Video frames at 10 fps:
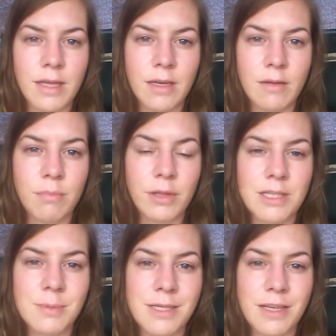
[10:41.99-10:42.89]
and
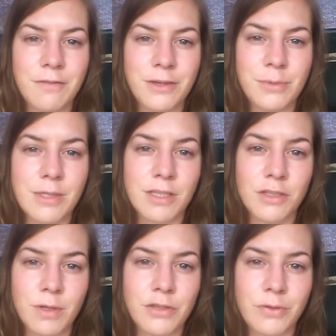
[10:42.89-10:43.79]
place myself into a
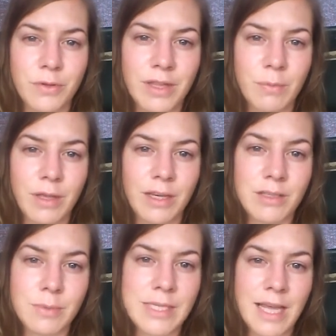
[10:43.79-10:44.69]
situation where that
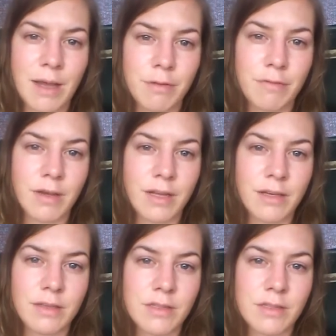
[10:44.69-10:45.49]
weakness was amplified.